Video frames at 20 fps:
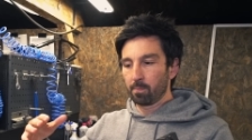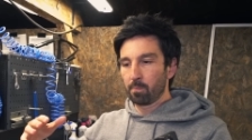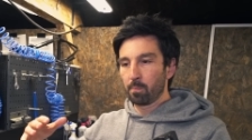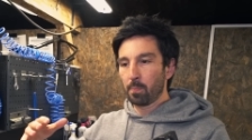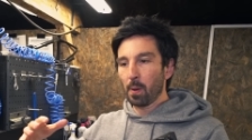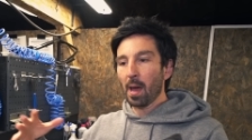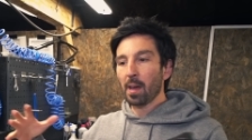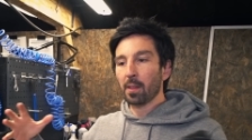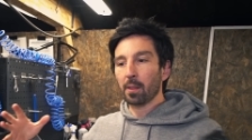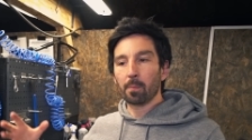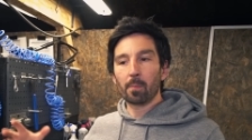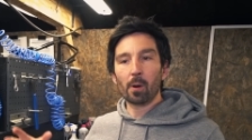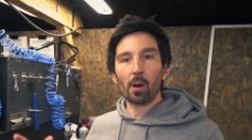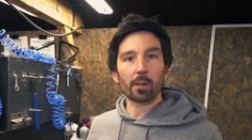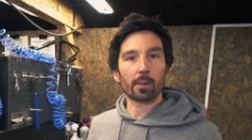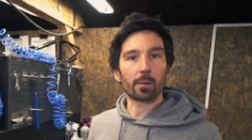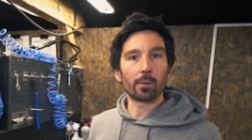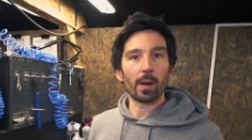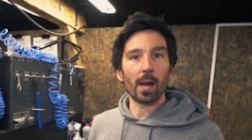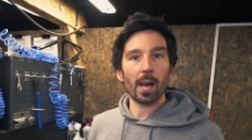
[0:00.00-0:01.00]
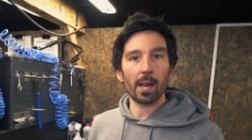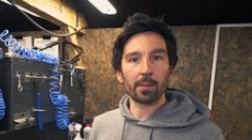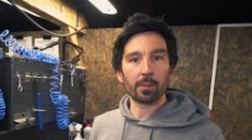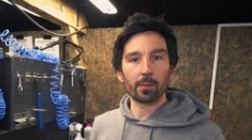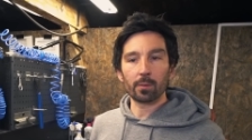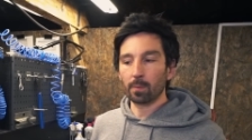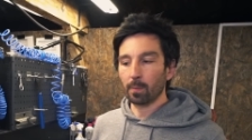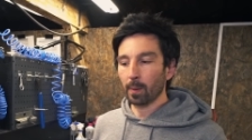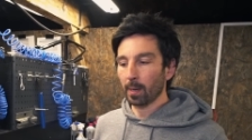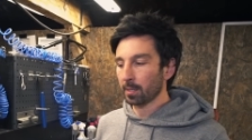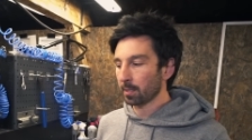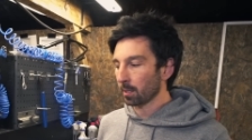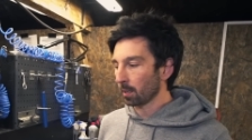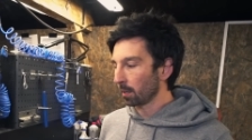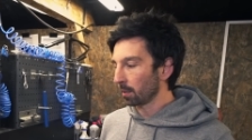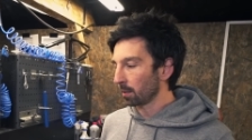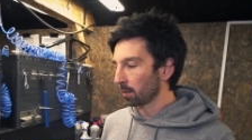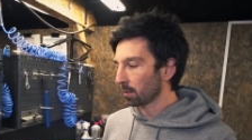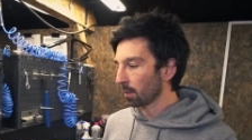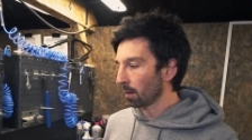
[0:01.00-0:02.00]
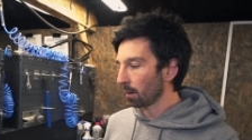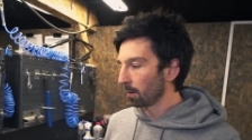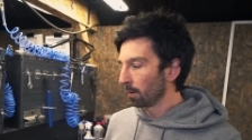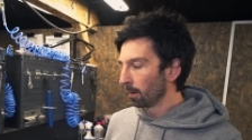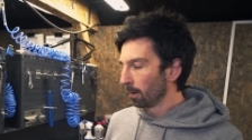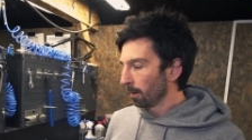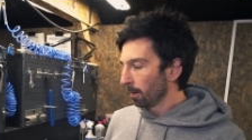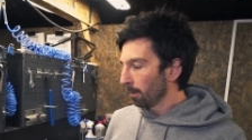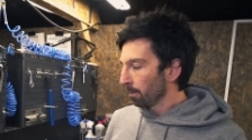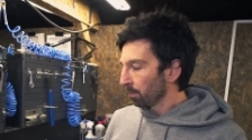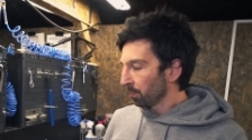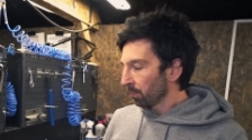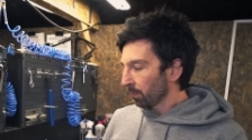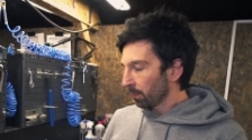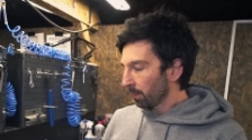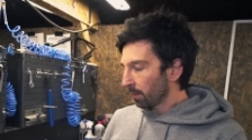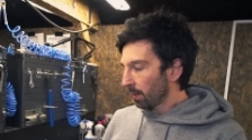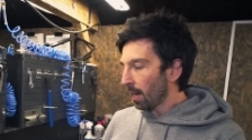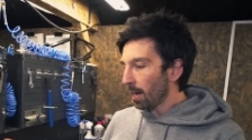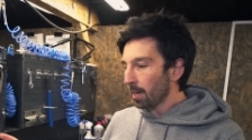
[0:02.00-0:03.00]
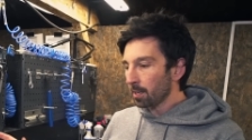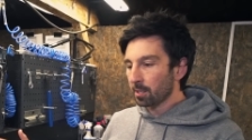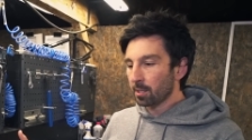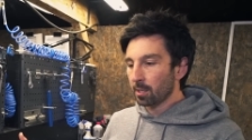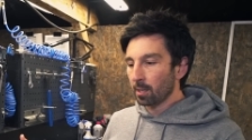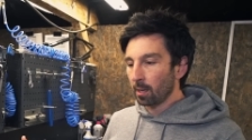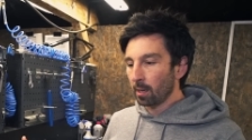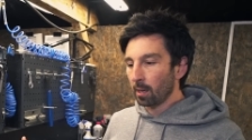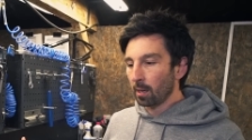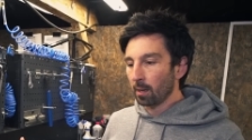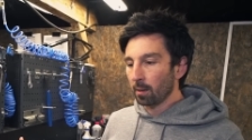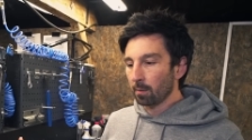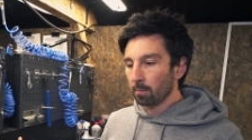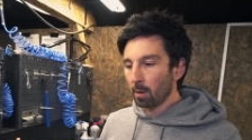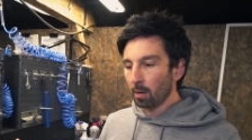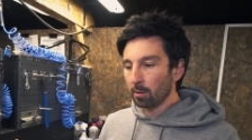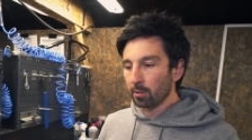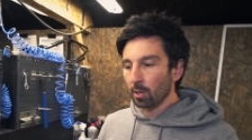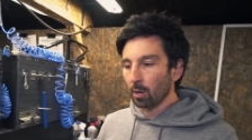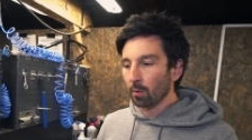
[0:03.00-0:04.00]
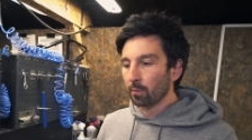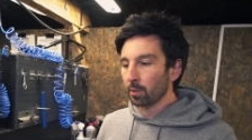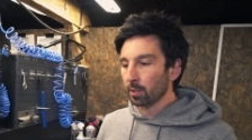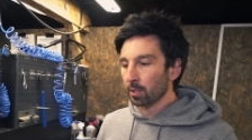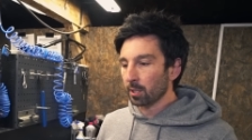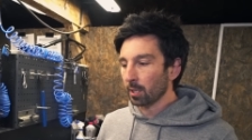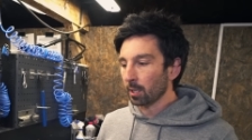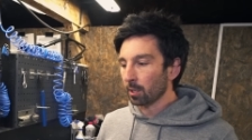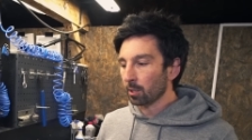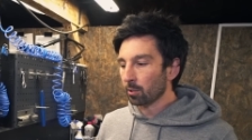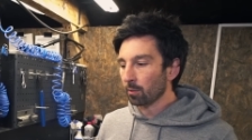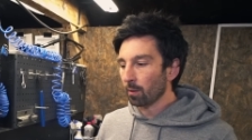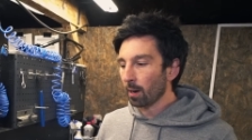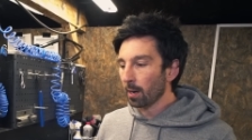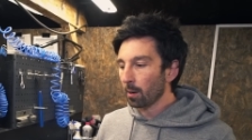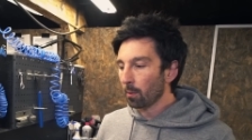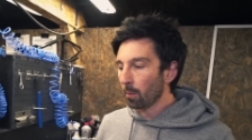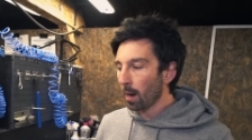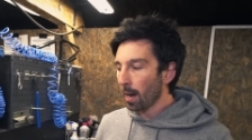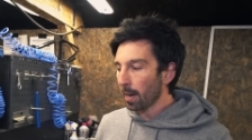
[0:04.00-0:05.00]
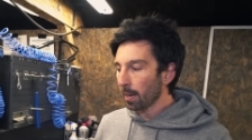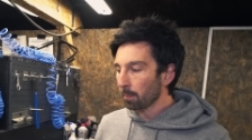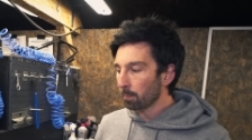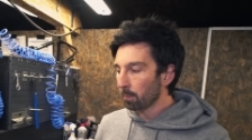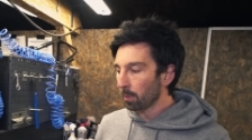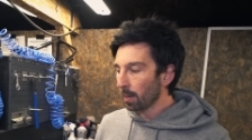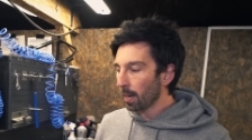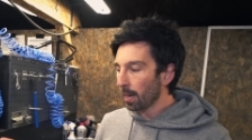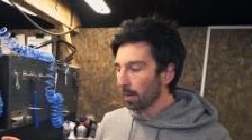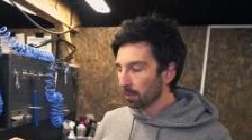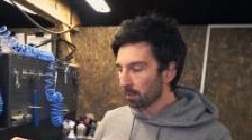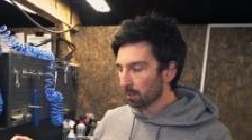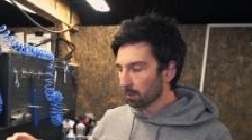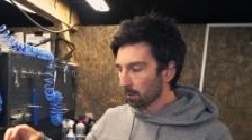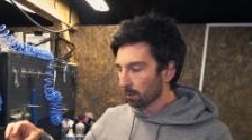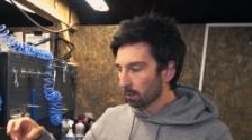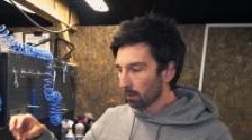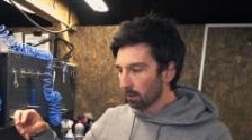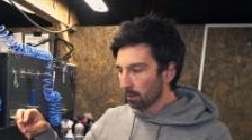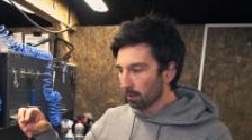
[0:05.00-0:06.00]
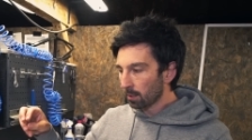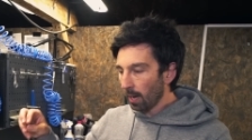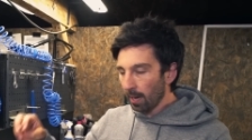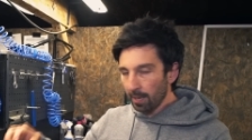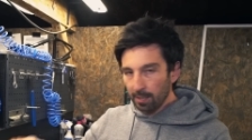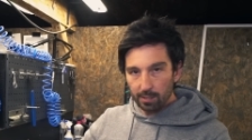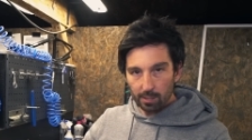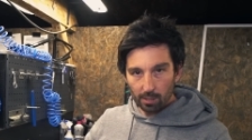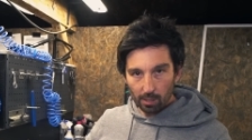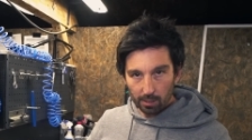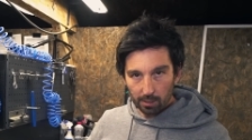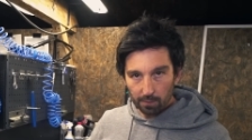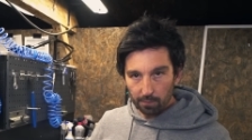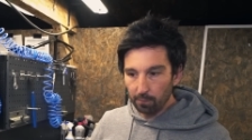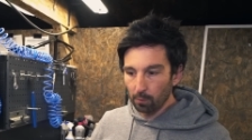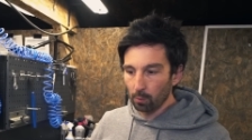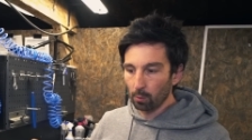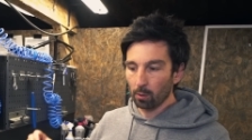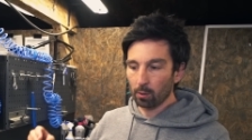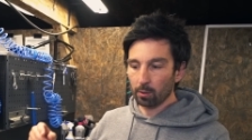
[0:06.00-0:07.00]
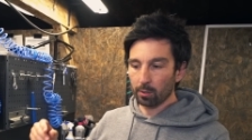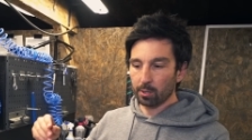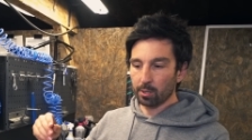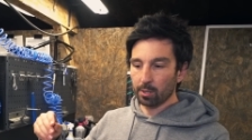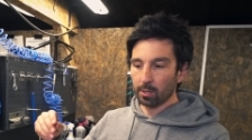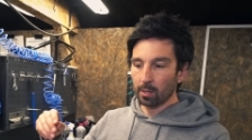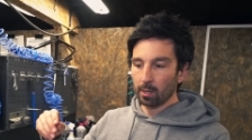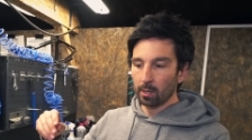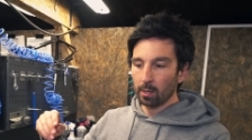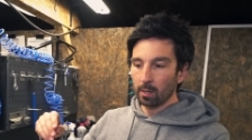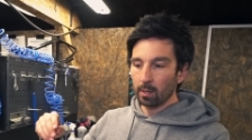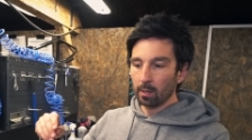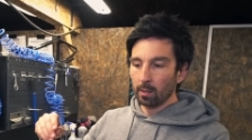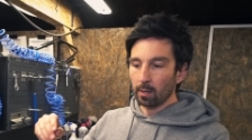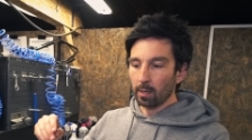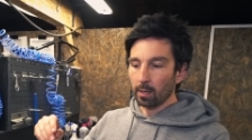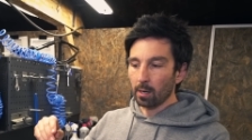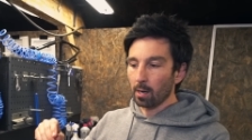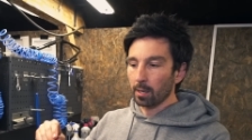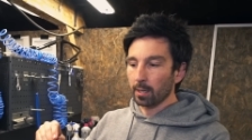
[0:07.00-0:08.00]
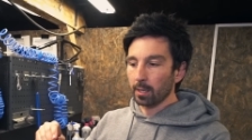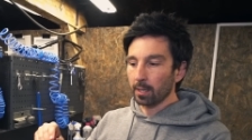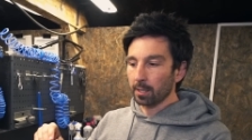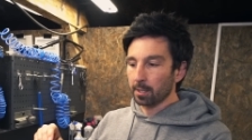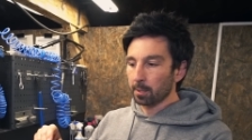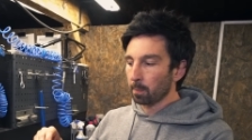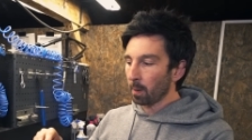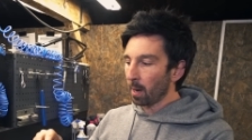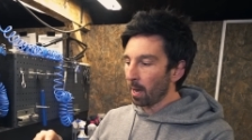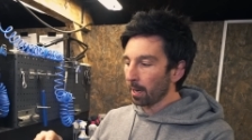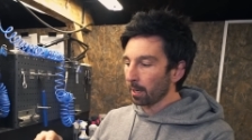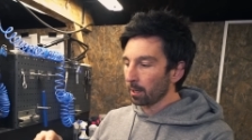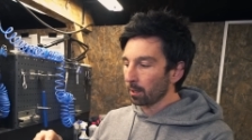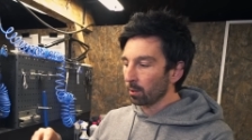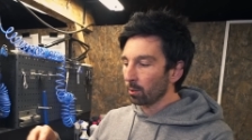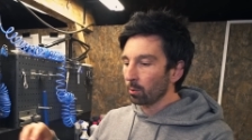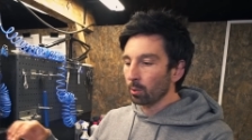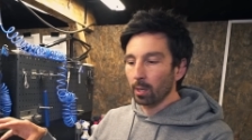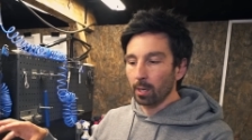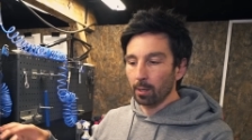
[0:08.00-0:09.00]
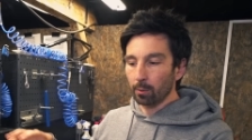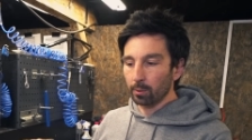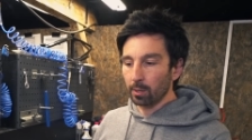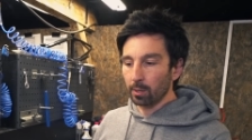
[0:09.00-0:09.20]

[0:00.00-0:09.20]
better the bike will handle, basically. So that's the most obvious thing straight away. But let's get inside the forks and I can explain all the little